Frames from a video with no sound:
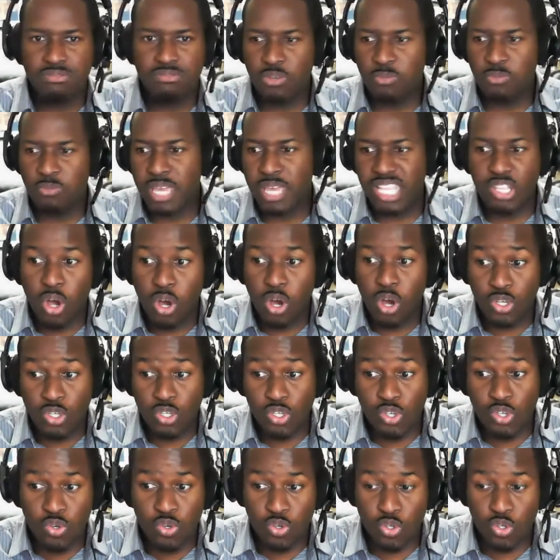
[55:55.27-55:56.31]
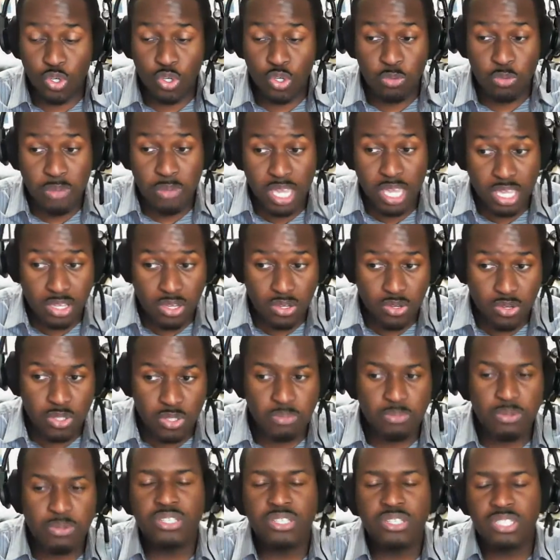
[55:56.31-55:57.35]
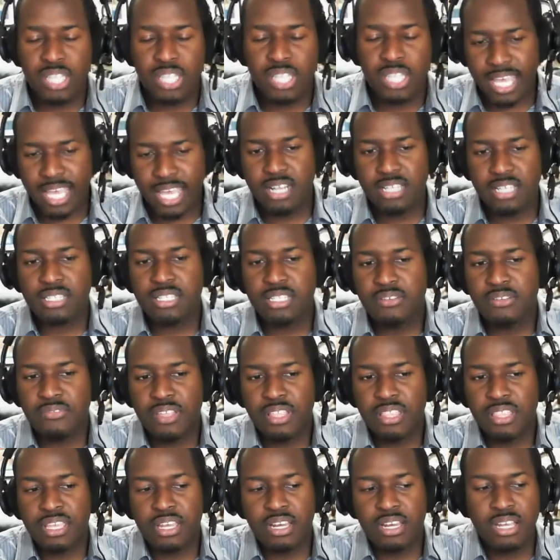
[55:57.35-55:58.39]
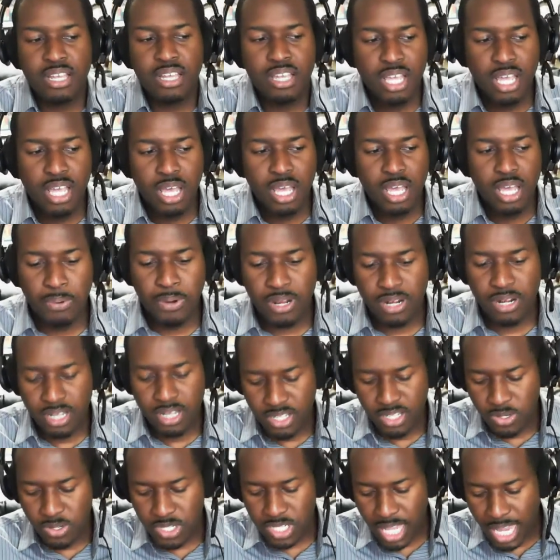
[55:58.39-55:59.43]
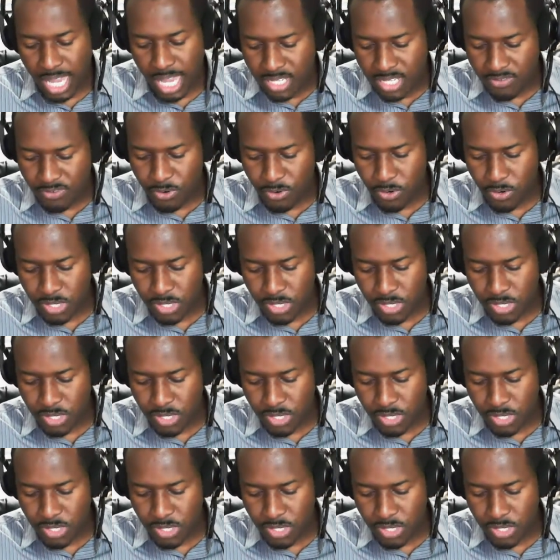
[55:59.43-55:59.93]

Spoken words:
you may not use or you may use, but it's that kind of stuff in there. But size, of